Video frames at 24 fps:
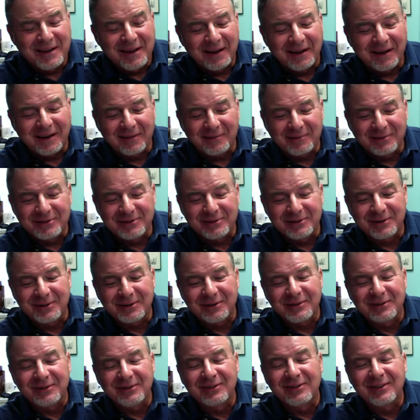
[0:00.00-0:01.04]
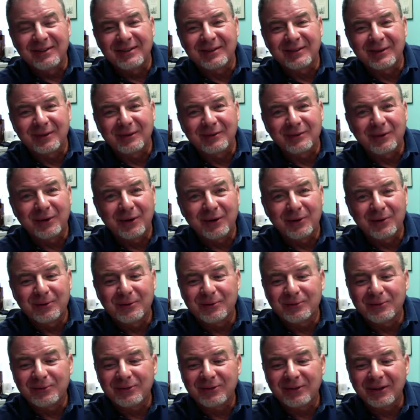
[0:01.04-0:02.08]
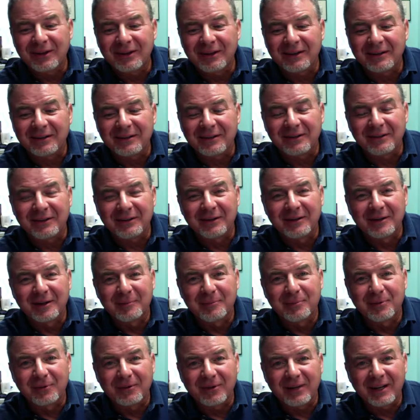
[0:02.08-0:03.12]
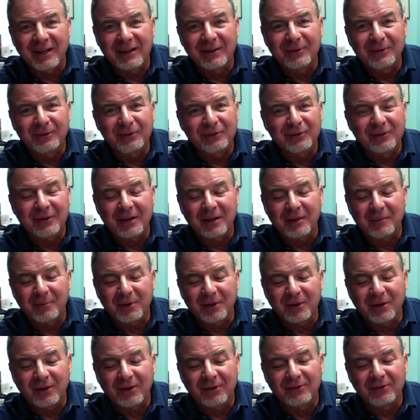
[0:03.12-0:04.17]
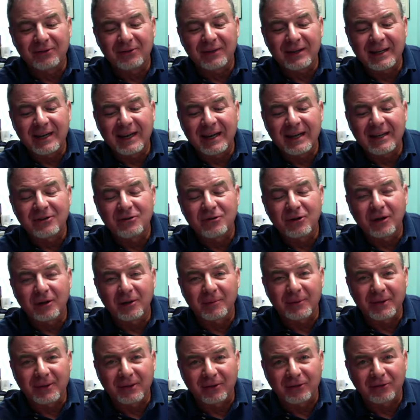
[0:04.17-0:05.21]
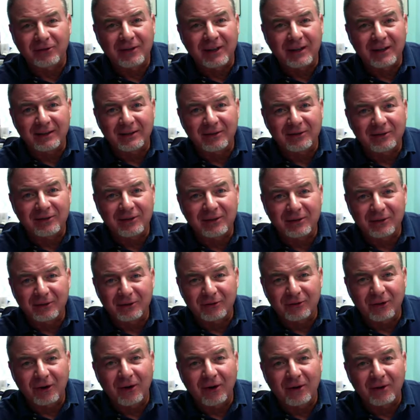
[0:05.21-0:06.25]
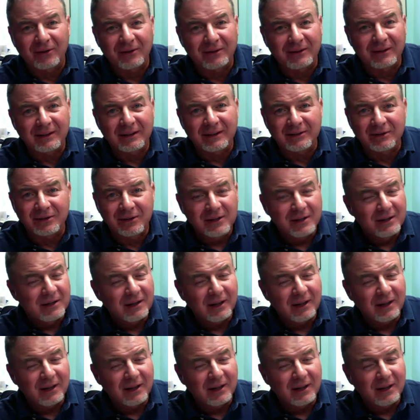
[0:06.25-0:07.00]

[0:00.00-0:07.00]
but you can use these on toes, to clip your nails because of the edge on them, and they're stainless steel. It's a hardened edge.